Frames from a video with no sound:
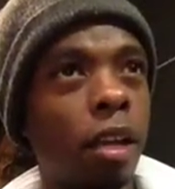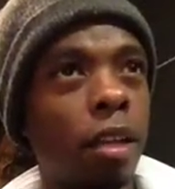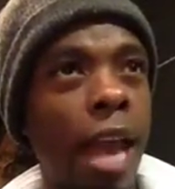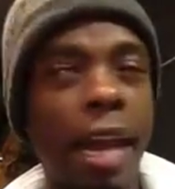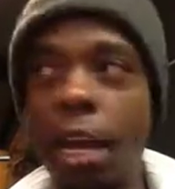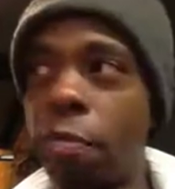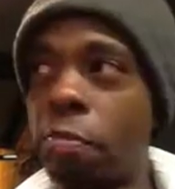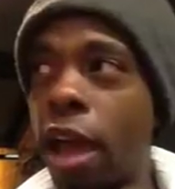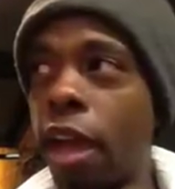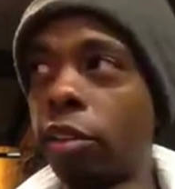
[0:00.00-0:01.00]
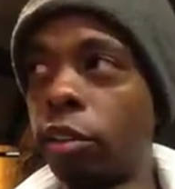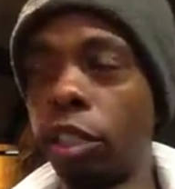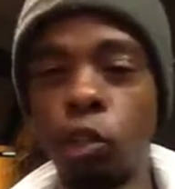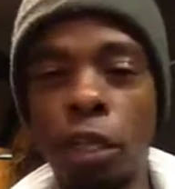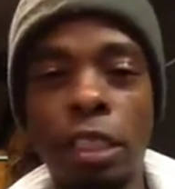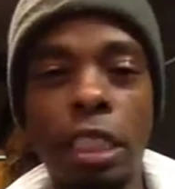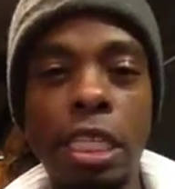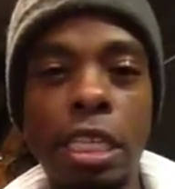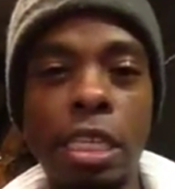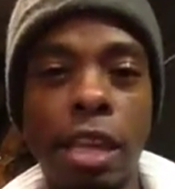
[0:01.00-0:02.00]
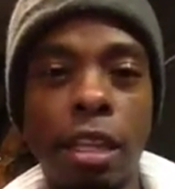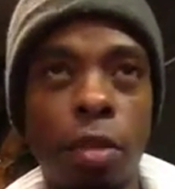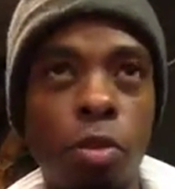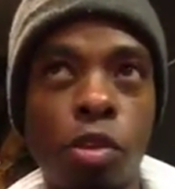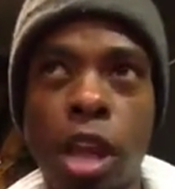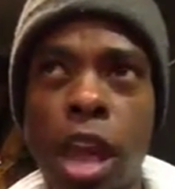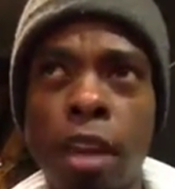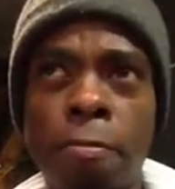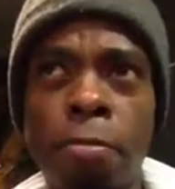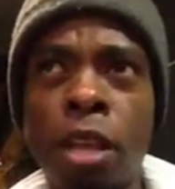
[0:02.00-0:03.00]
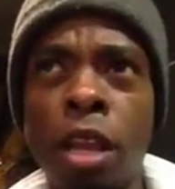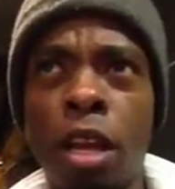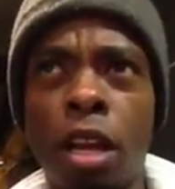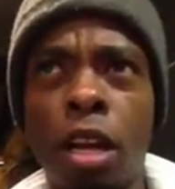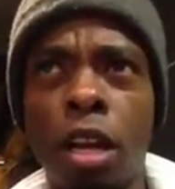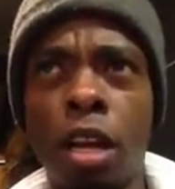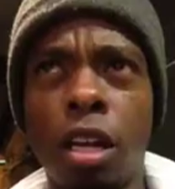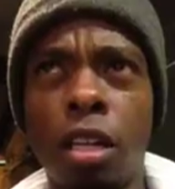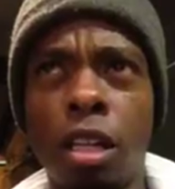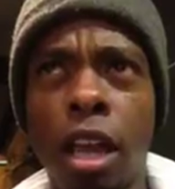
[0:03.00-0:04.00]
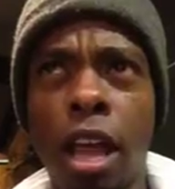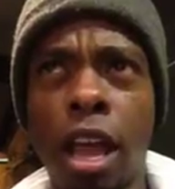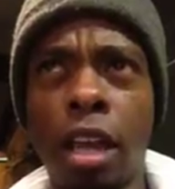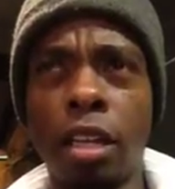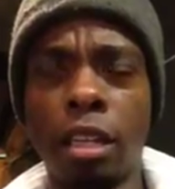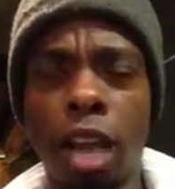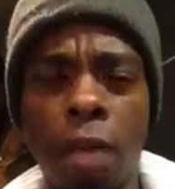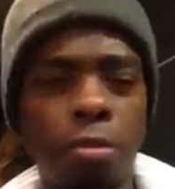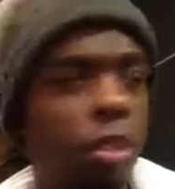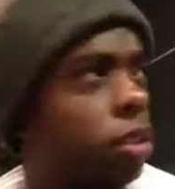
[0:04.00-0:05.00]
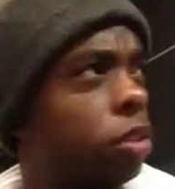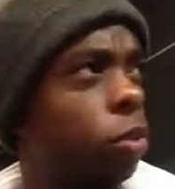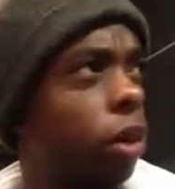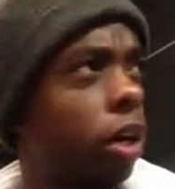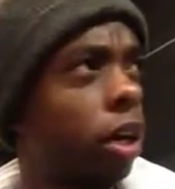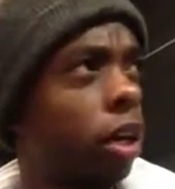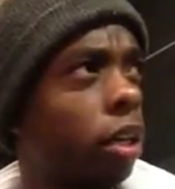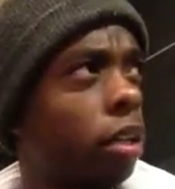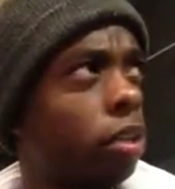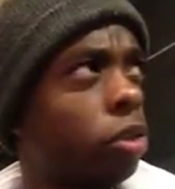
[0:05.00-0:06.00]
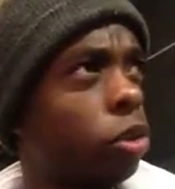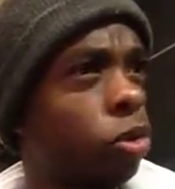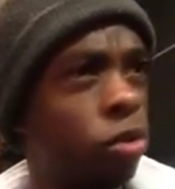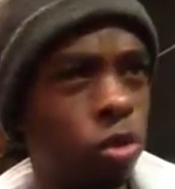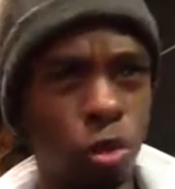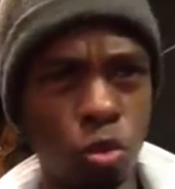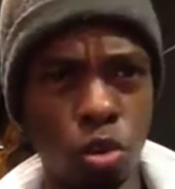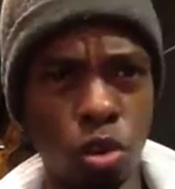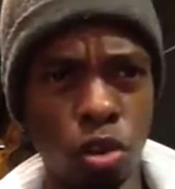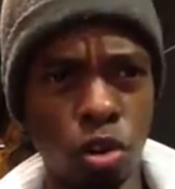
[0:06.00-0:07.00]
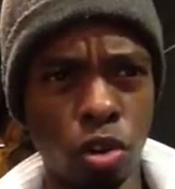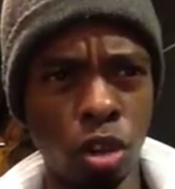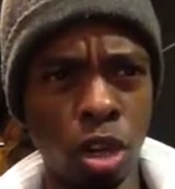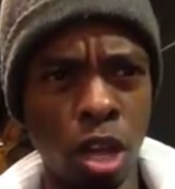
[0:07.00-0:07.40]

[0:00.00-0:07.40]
they had an impact or addressed the need that the community had. They had options where students were